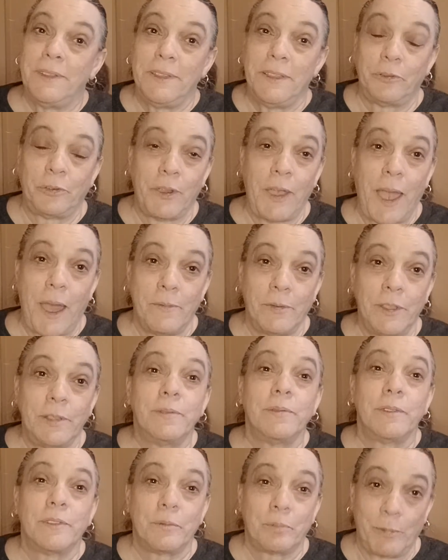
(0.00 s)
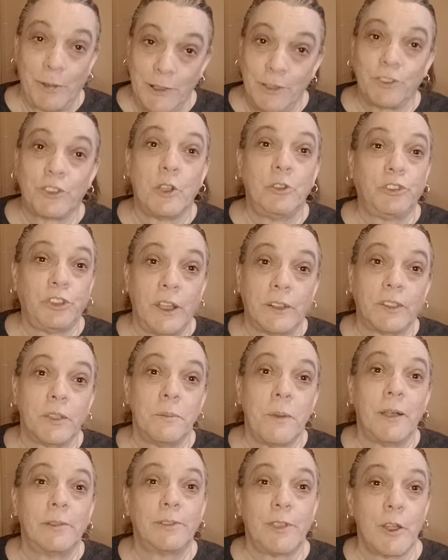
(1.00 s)
If you haven't, please go check
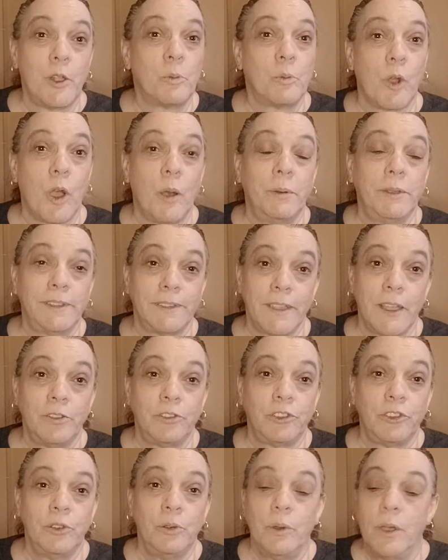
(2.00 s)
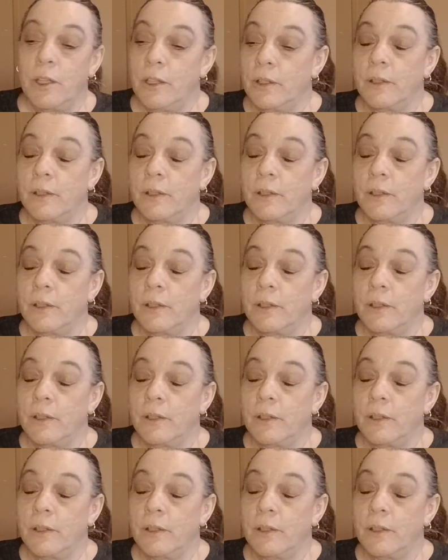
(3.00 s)
them out and tell them Robin sent you.